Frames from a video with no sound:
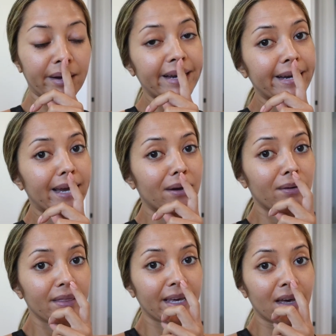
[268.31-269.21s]
right
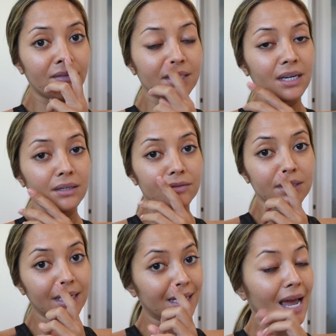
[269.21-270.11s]
now and they have a ton of
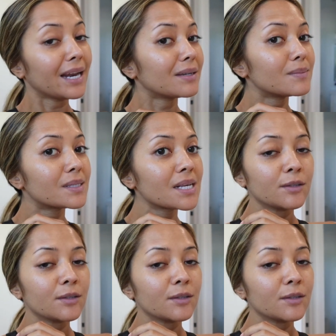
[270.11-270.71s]
really good items,